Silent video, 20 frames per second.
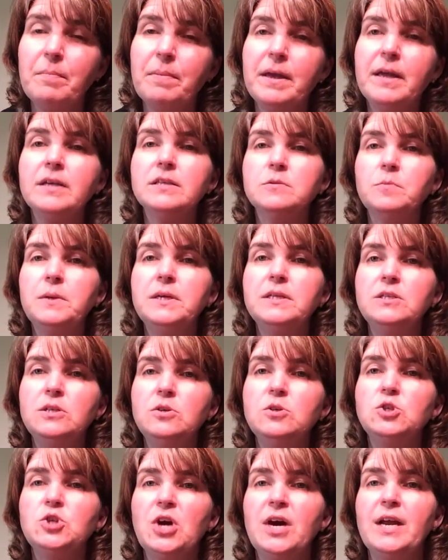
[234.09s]
Because we
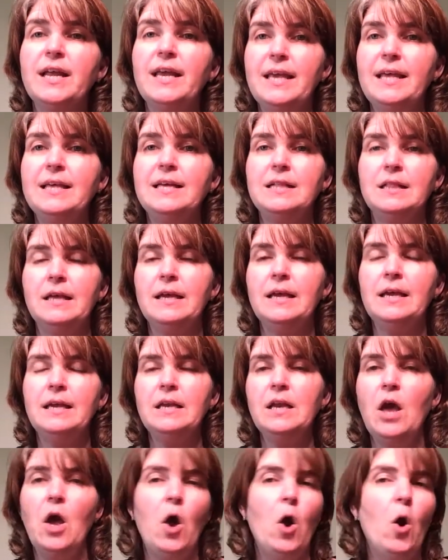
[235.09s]
do try to eat
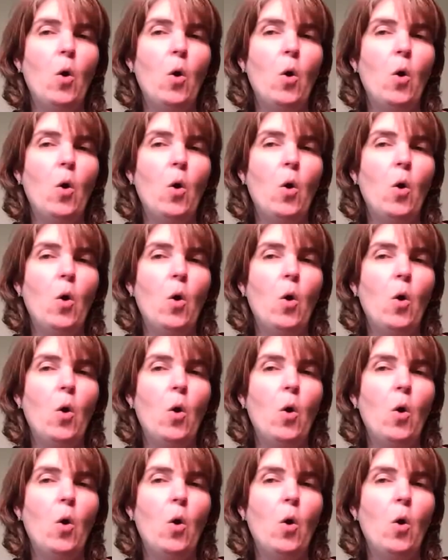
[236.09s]
clean.